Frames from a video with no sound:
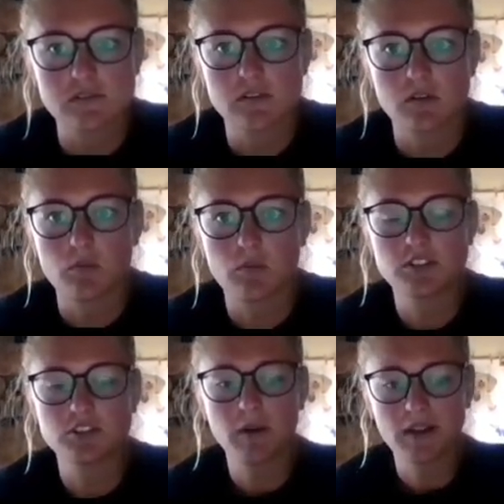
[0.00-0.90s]
Would you
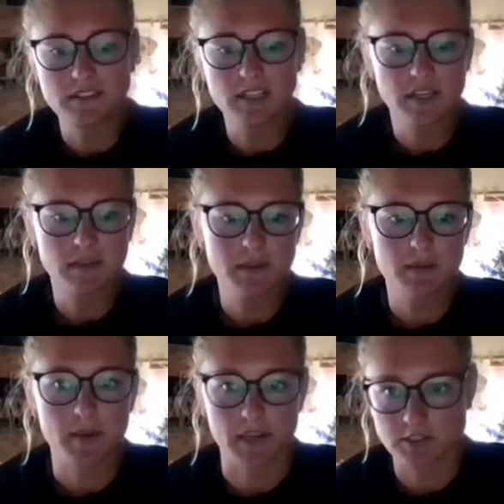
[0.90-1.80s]
mind sending me a
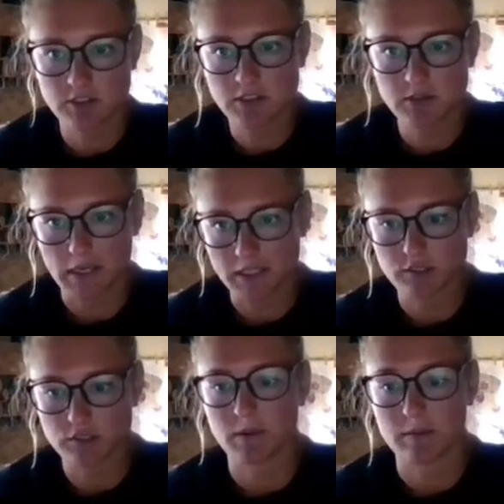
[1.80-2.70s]
picture so I can
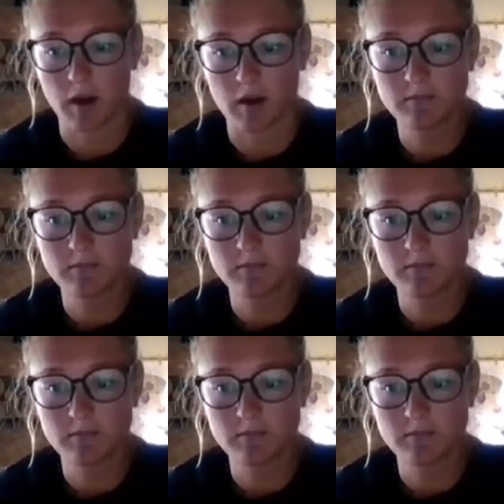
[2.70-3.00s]
show my mom?